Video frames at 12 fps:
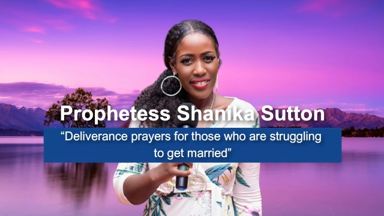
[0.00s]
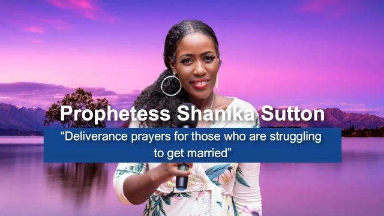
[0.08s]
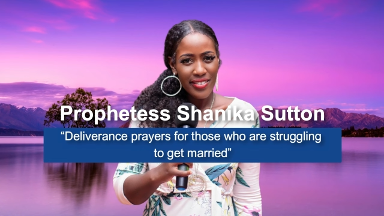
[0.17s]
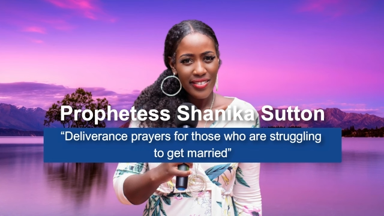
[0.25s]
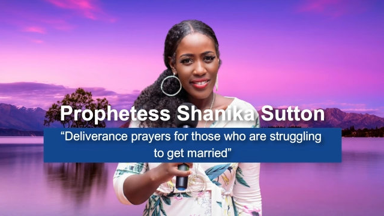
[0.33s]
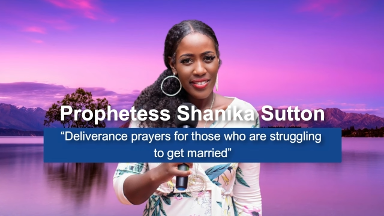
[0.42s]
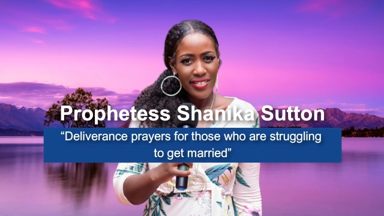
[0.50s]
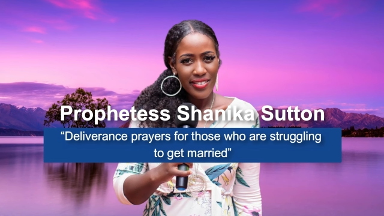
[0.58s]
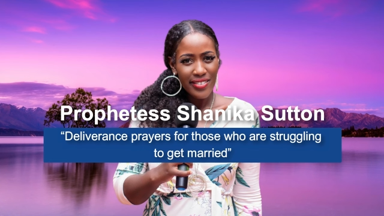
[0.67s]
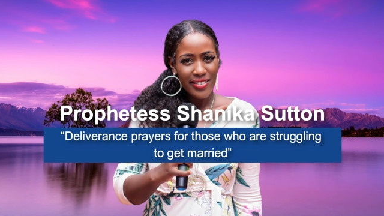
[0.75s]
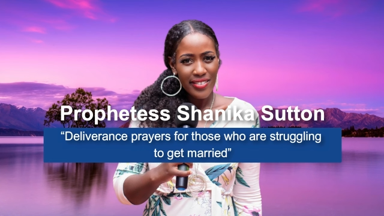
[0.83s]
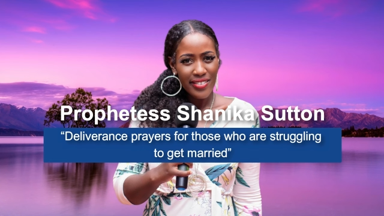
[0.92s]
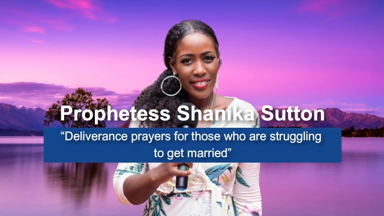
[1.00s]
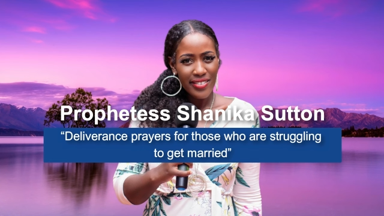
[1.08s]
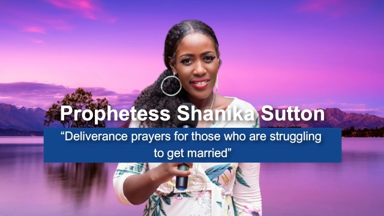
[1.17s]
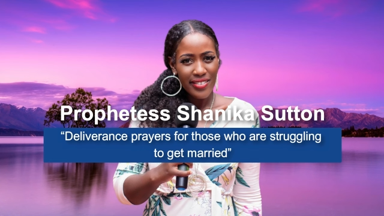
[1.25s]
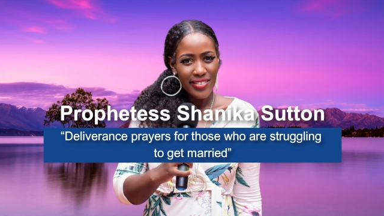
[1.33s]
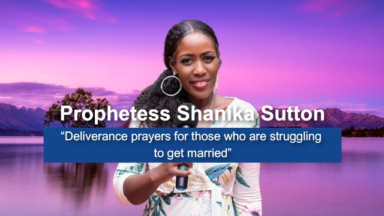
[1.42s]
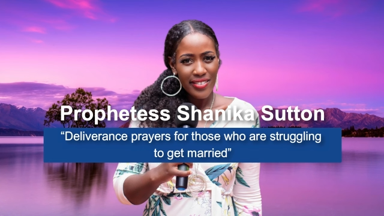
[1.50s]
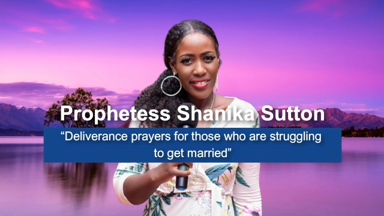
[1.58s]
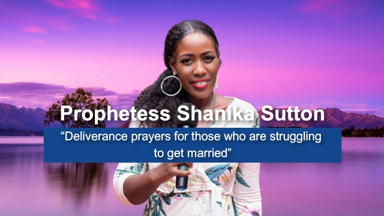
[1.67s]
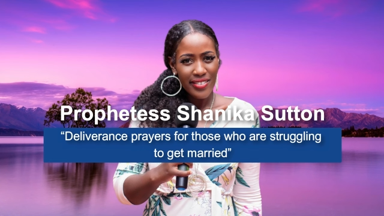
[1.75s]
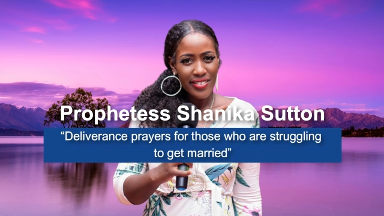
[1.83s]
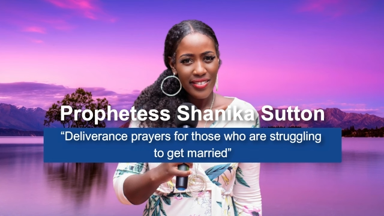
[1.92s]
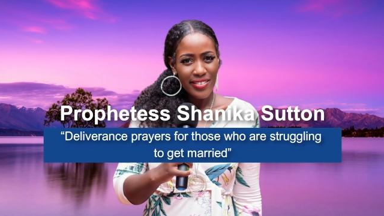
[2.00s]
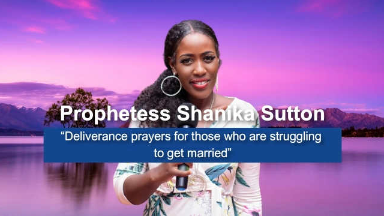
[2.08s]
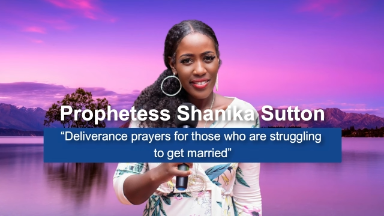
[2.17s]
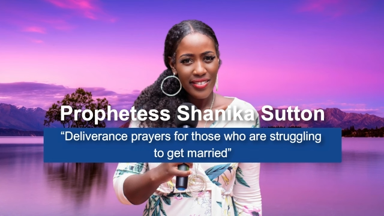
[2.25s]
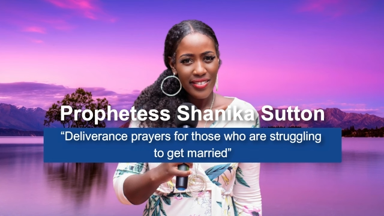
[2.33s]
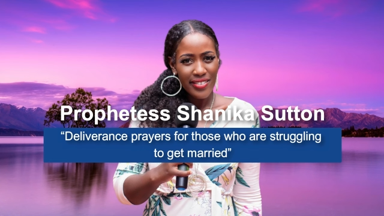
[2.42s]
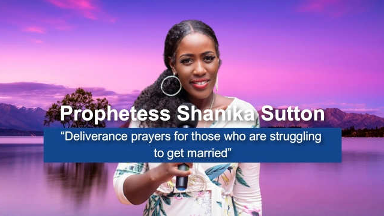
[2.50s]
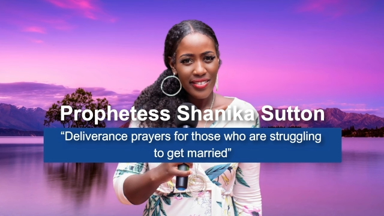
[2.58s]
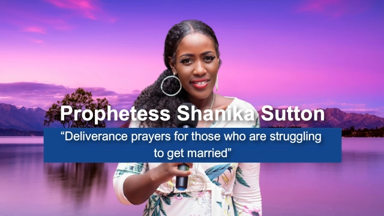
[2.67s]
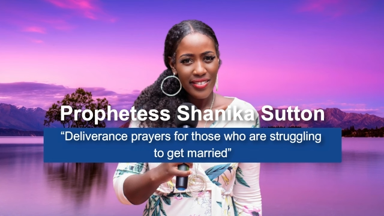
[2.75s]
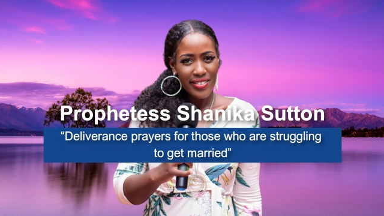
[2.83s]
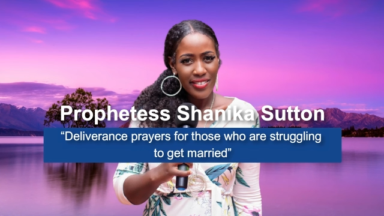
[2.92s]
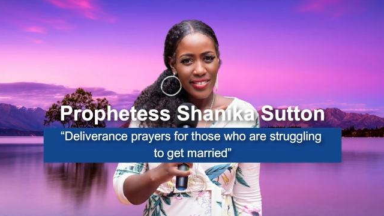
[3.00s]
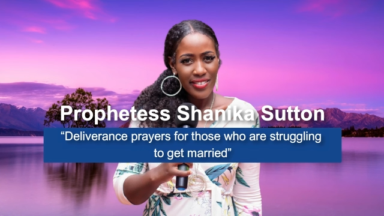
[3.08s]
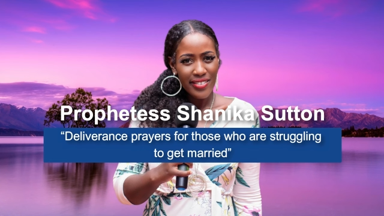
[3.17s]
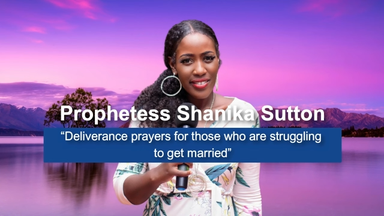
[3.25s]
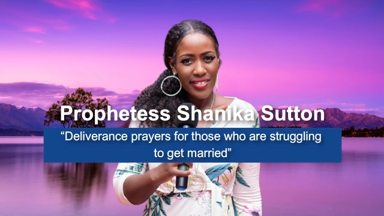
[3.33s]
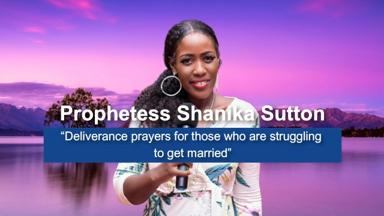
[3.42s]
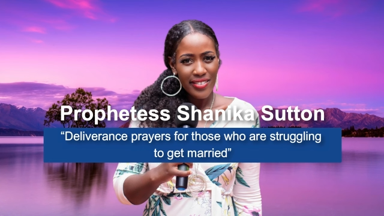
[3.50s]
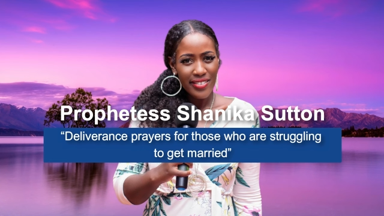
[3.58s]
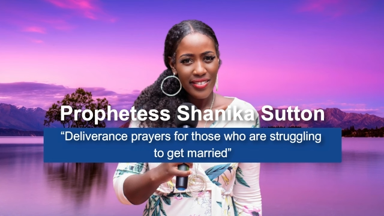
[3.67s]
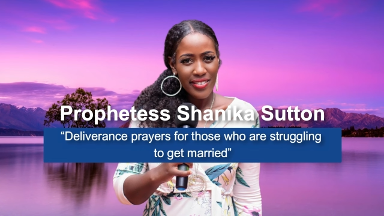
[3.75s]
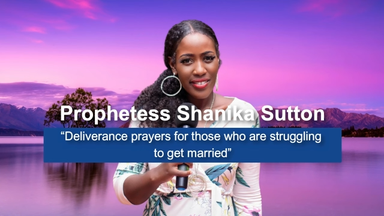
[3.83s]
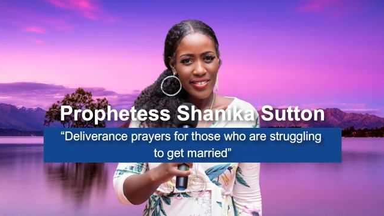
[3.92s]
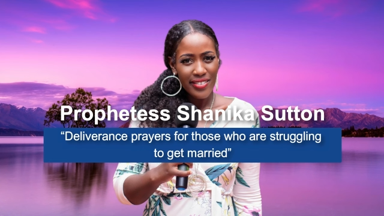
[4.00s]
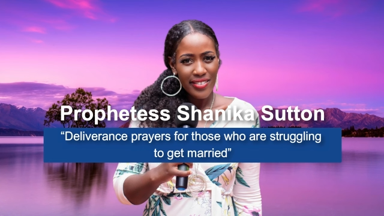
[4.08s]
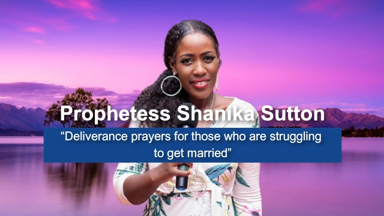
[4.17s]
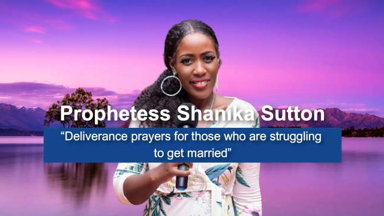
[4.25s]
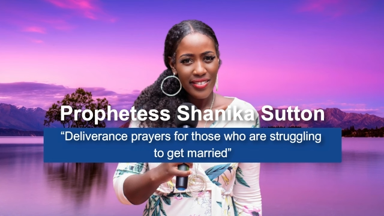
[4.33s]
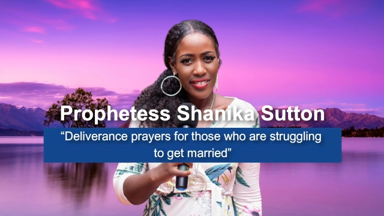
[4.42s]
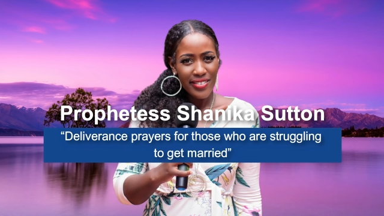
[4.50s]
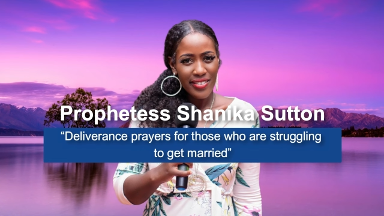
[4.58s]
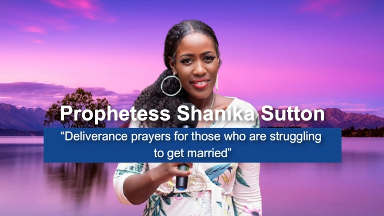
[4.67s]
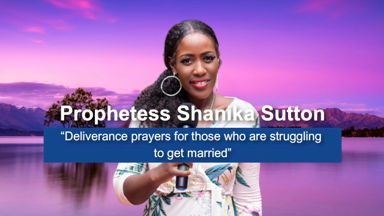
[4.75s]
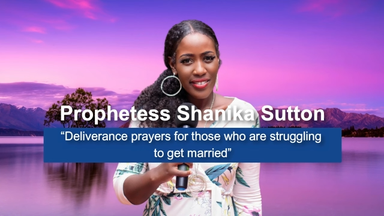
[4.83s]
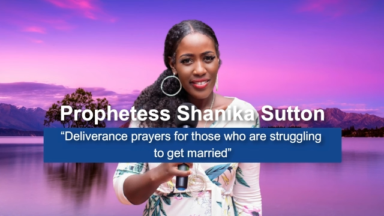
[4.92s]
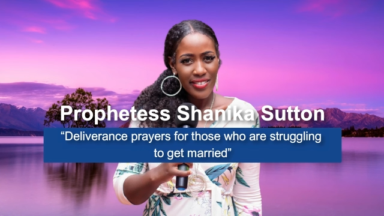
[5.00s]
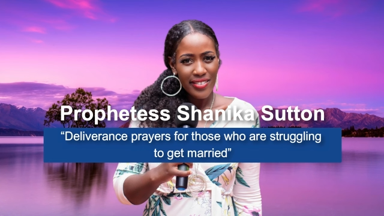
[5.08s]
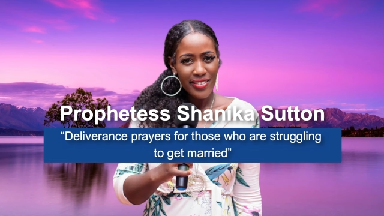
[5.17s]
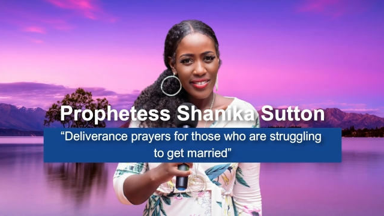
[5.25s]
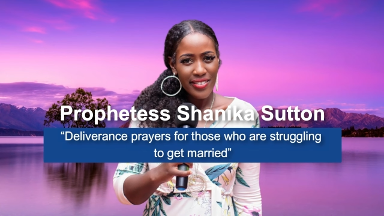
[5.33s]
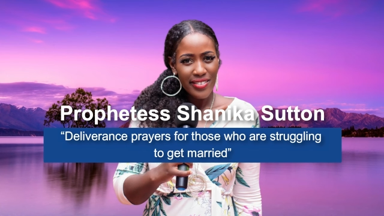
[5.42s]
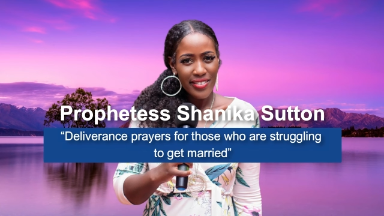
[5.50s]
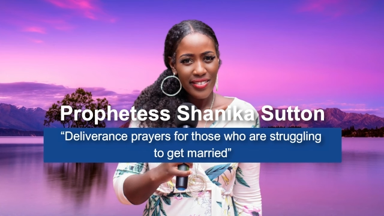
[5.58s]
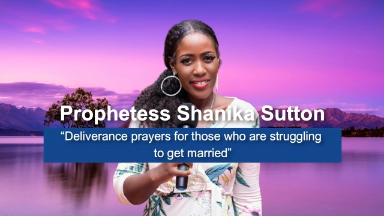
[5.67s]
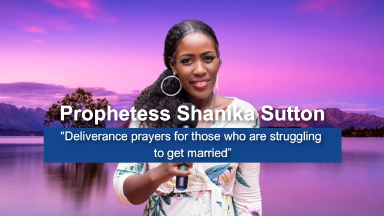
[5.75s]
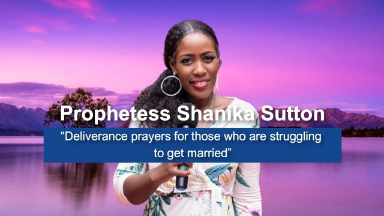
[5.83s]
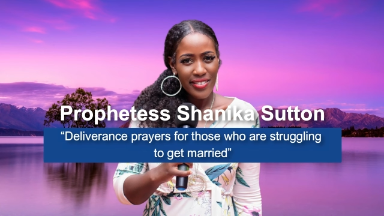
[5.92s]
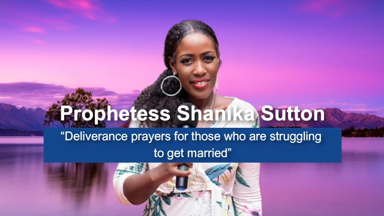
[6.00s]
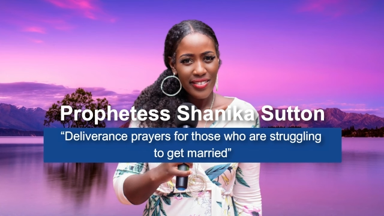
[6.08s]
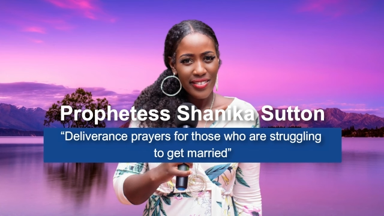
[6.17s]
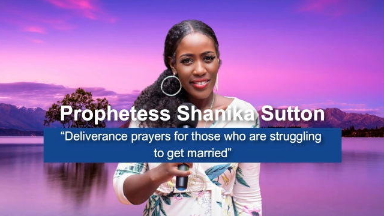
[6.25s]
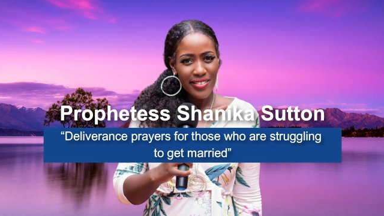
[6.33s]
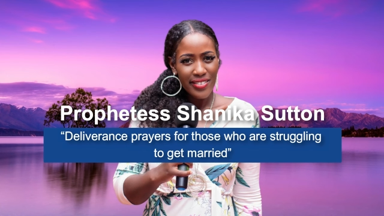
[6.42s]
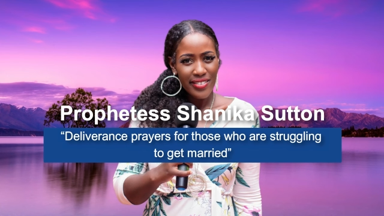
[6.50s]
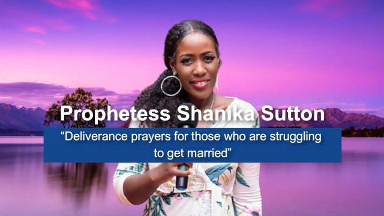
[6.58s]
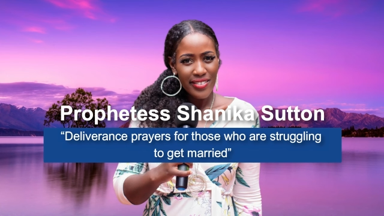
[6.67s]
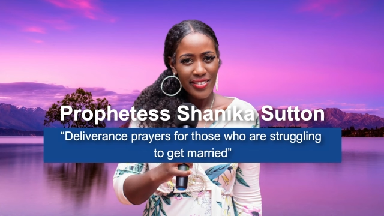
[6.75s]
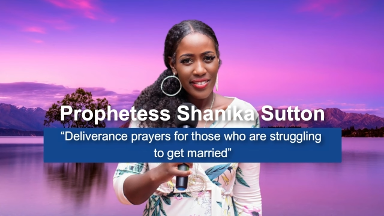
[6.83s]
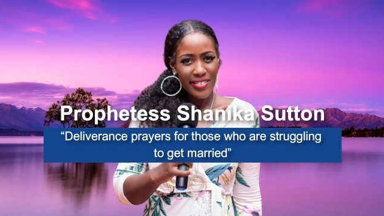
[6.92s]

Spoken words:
The face doesn't move, so there is nothing to read.